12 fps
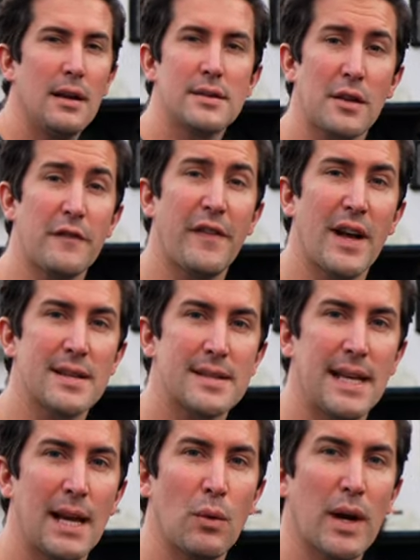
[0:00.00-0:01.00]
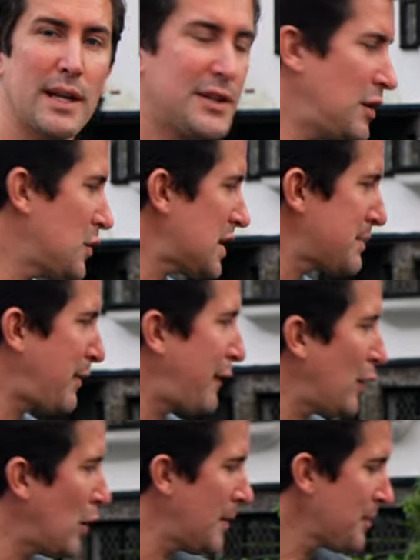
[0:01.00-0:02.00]
So the first thing we're gonna do just
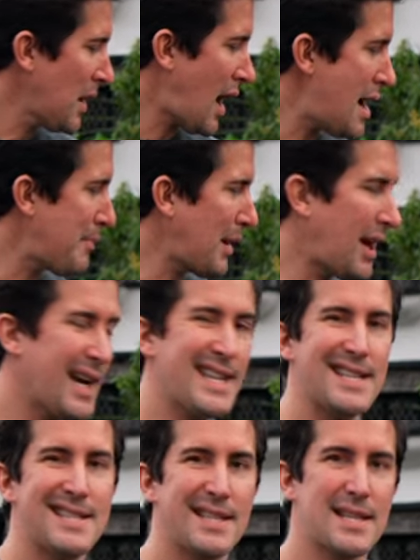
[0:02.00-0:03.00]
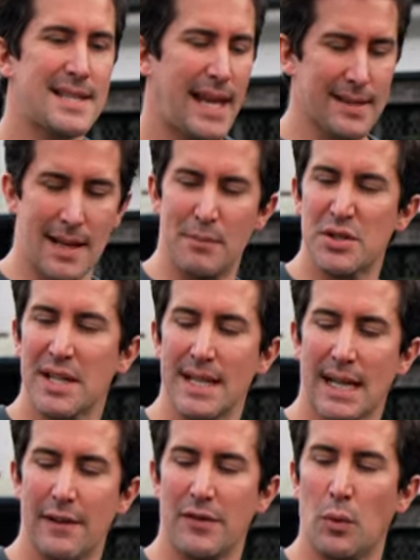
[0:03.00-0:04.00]
before I apply this to the seals, I'm just gonna
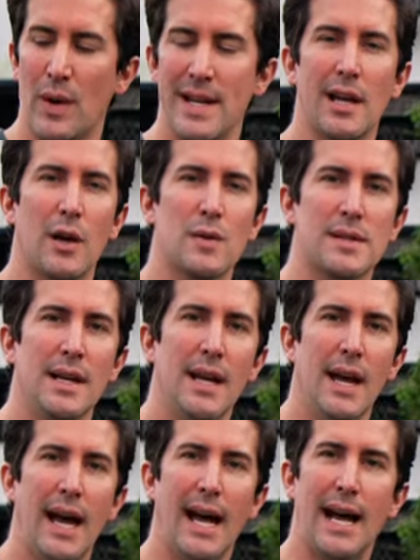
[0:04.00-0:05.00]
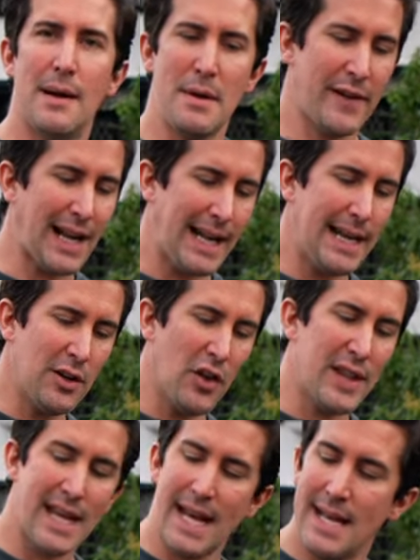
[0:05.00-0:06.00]
give the windows uh, a bit of a clean on
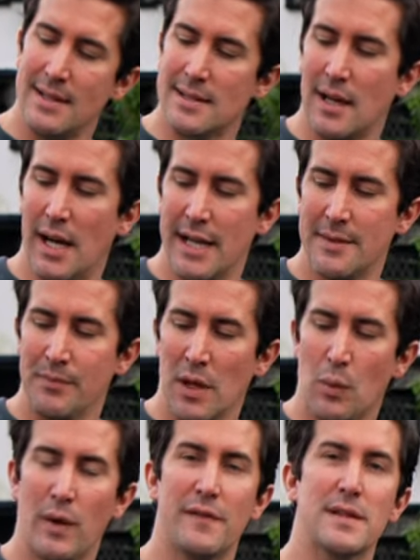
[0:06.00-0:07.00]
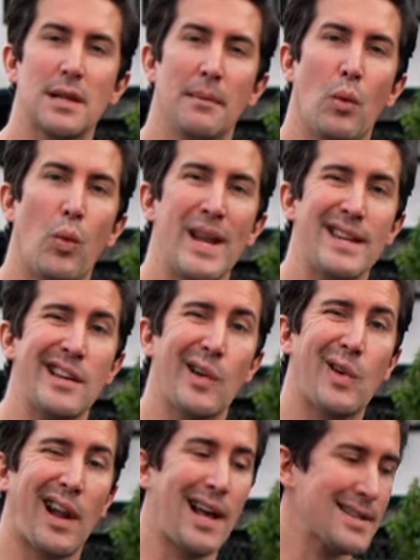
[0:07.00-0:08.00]
the inside with some window
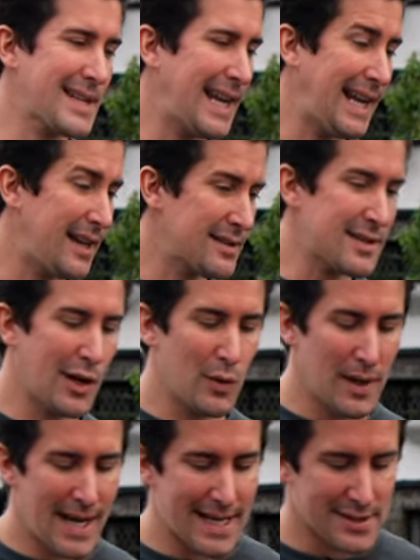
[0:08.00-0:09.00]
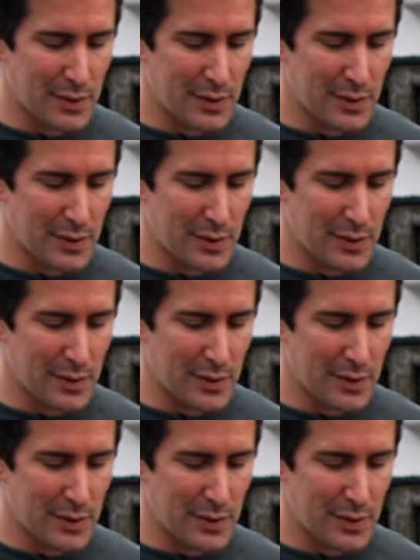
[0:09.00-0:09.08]
glass cleaner. So let's